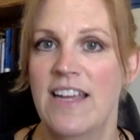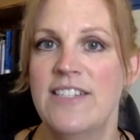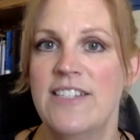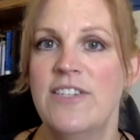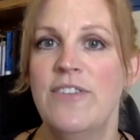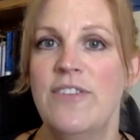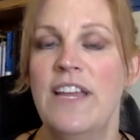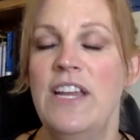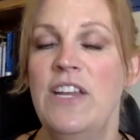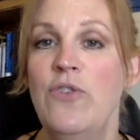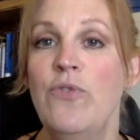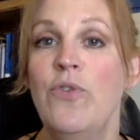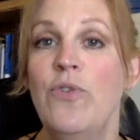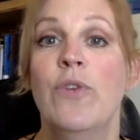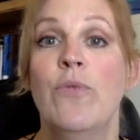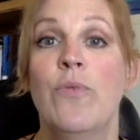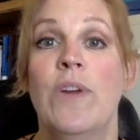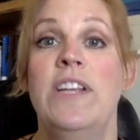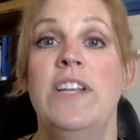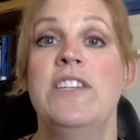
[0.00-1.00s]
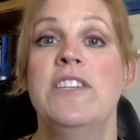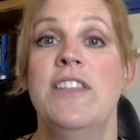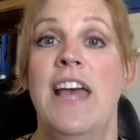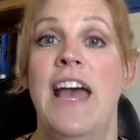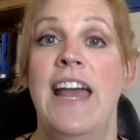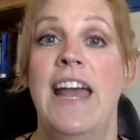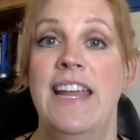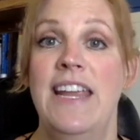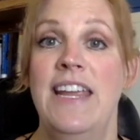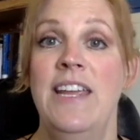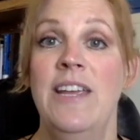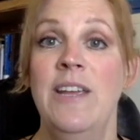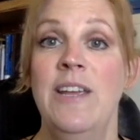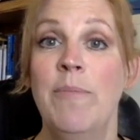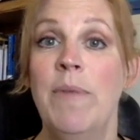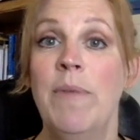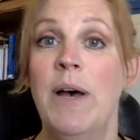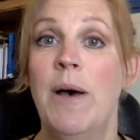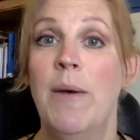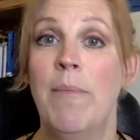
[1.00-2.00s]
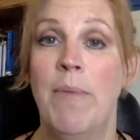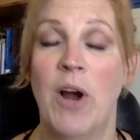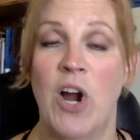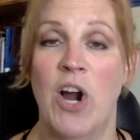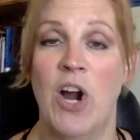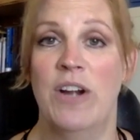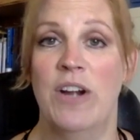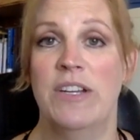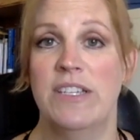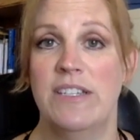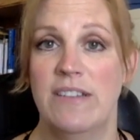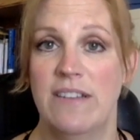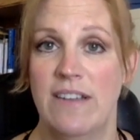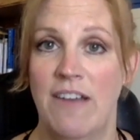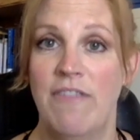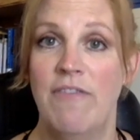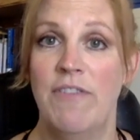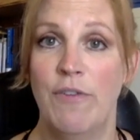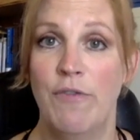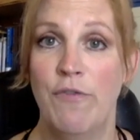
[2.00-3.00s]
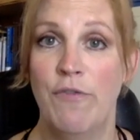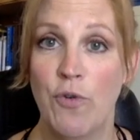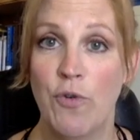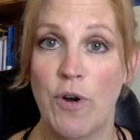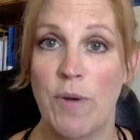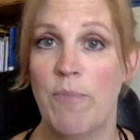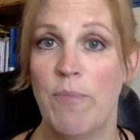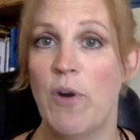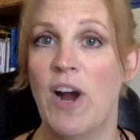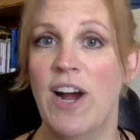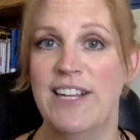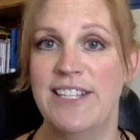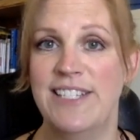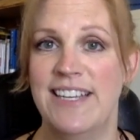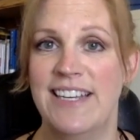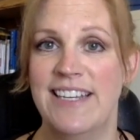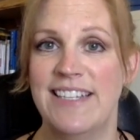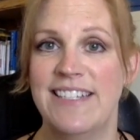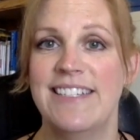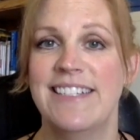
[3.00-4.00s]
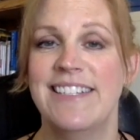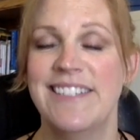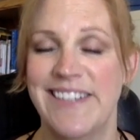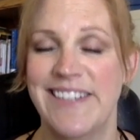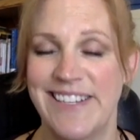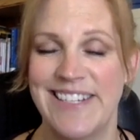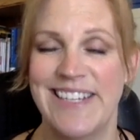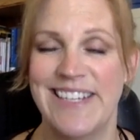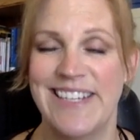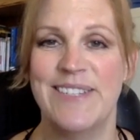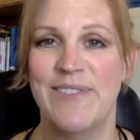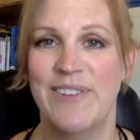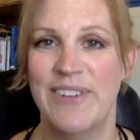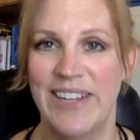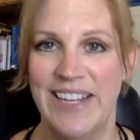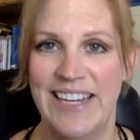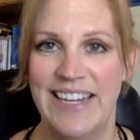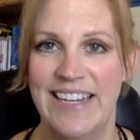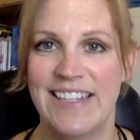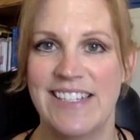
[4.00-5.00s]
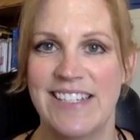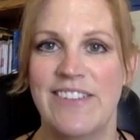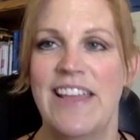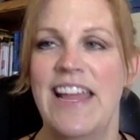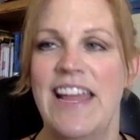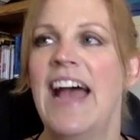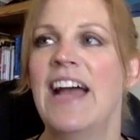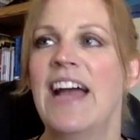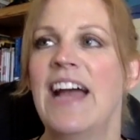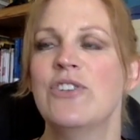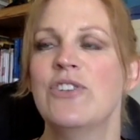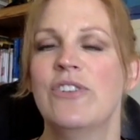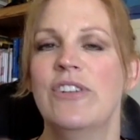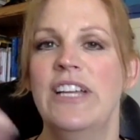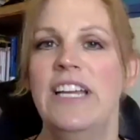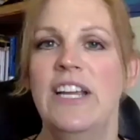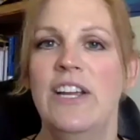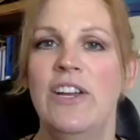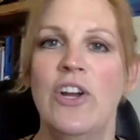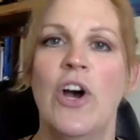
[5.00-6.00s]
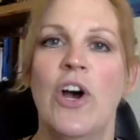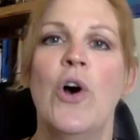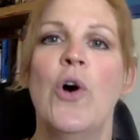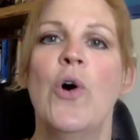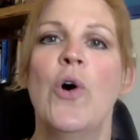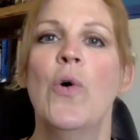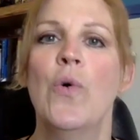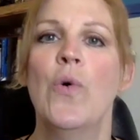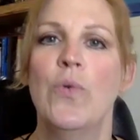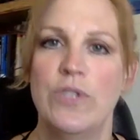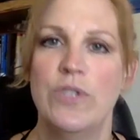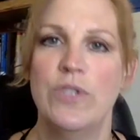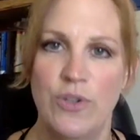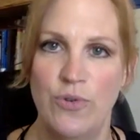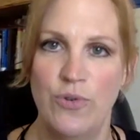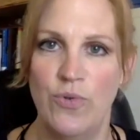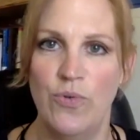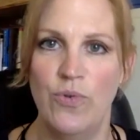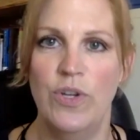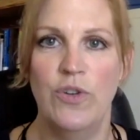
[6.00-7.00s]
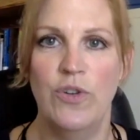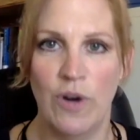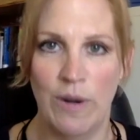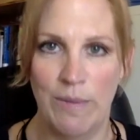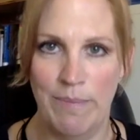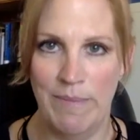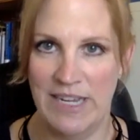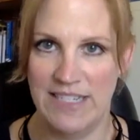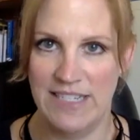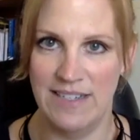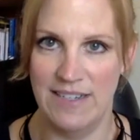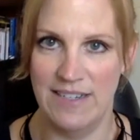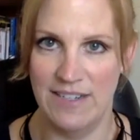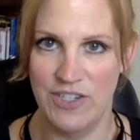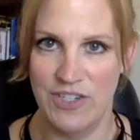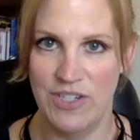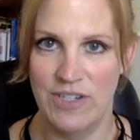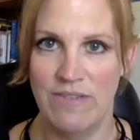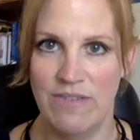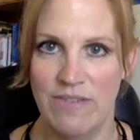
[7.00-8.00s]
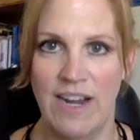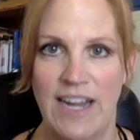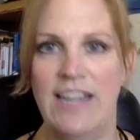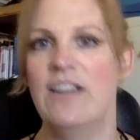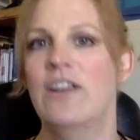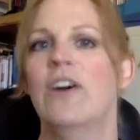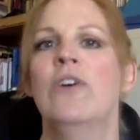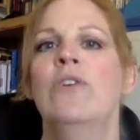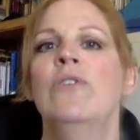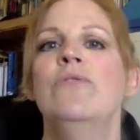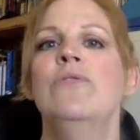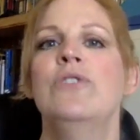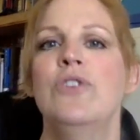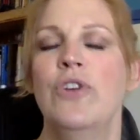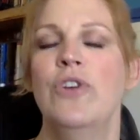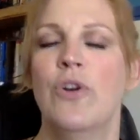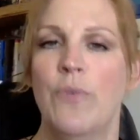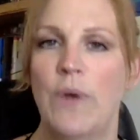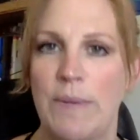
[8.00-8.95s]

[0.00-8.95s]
so that you can reach that M part of the form process successfully. So they actually go to your message, right? Go to your